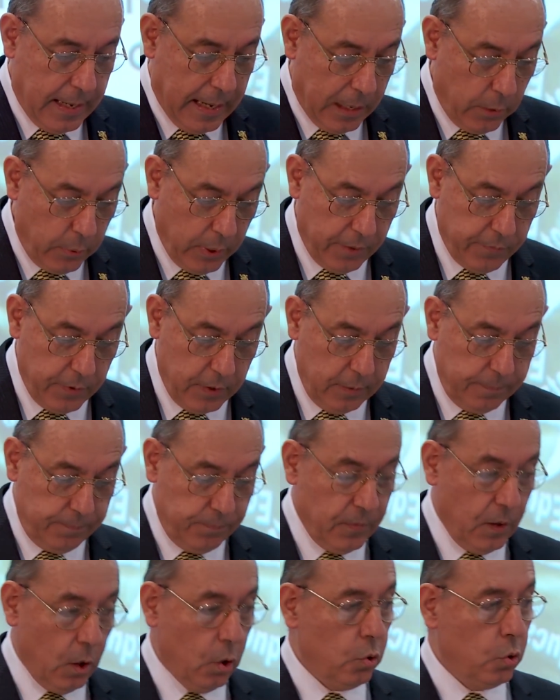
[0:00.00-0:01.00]
However,
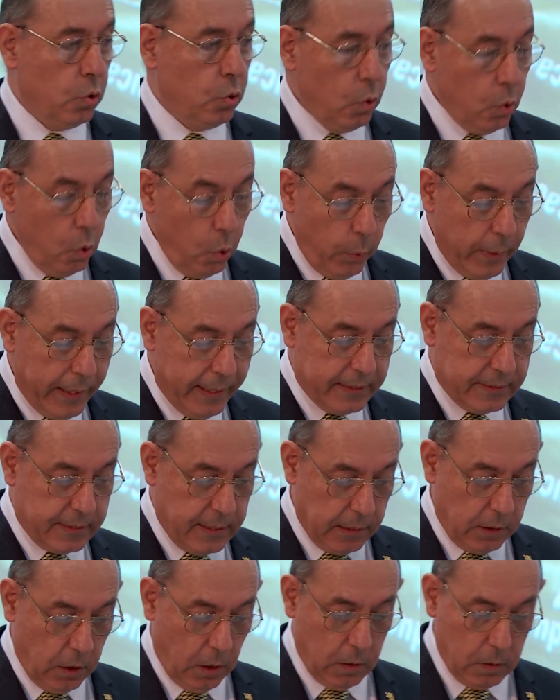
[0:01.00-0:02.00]
2
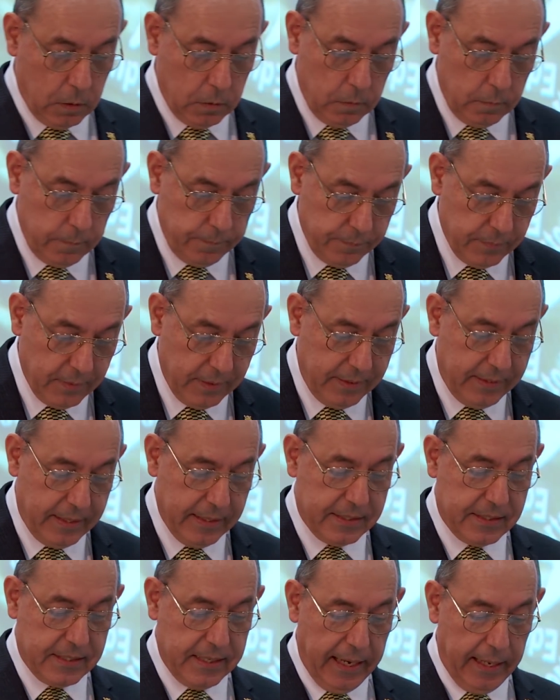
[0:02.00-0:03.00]
weeks ago,
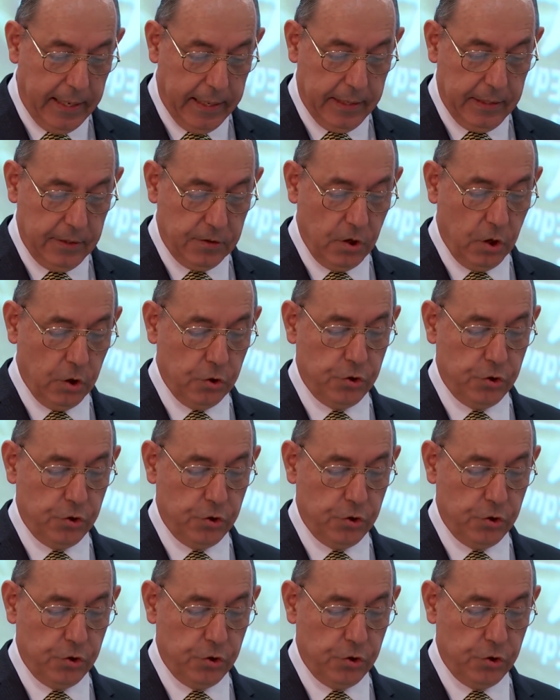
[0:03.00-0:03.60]
the Senate